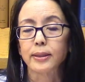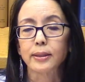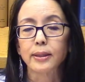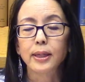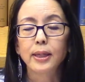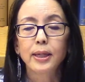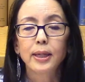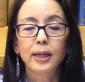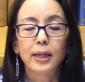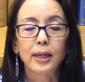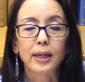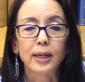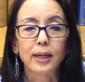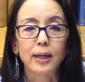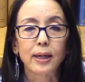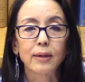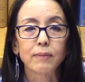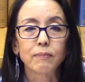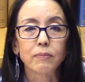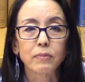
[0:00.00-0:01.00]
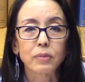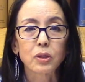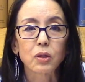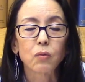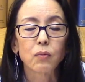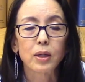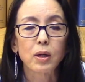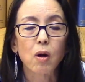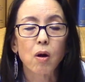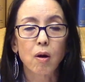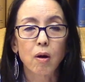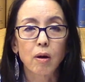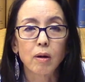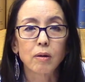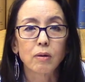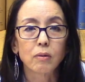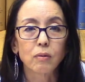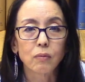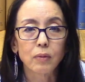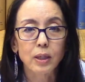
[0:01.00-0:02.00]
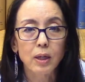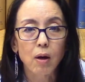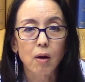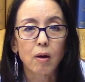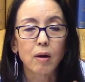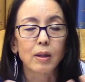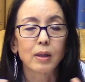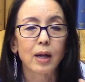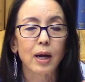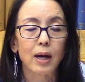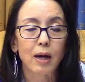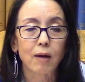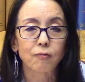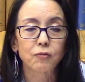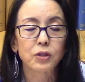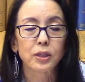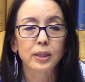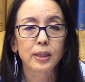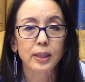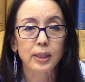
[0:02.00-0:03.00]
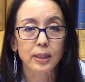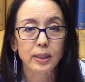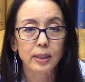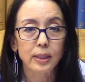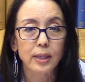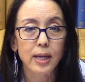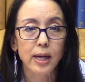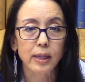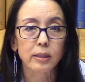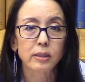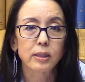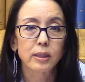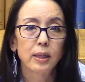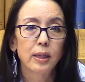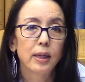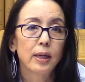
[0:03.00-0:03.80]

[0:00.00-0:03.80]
and so we all have to connect